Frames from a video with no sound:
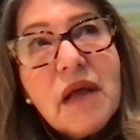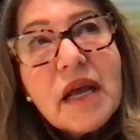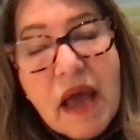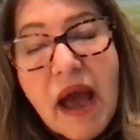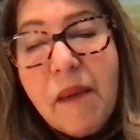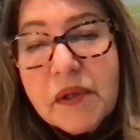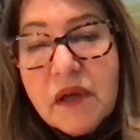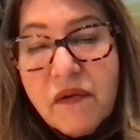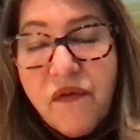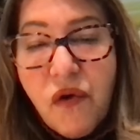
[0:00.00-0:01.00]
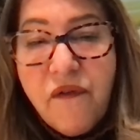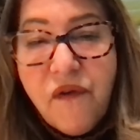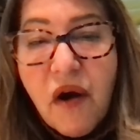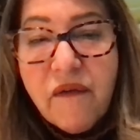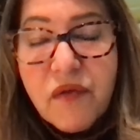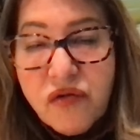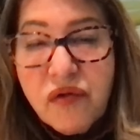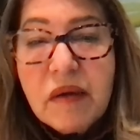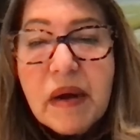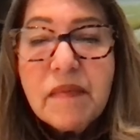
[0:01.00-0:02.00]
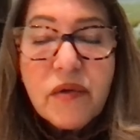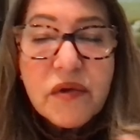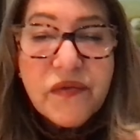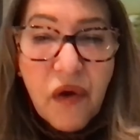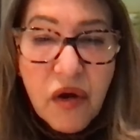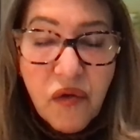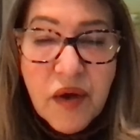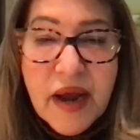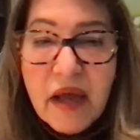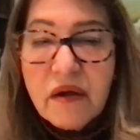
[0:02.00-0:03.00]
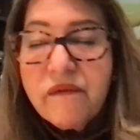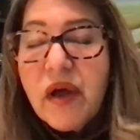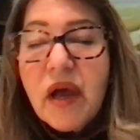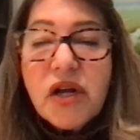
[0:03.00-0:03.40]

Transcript: like the apple didn't fall far from the tree. My mother's very creative.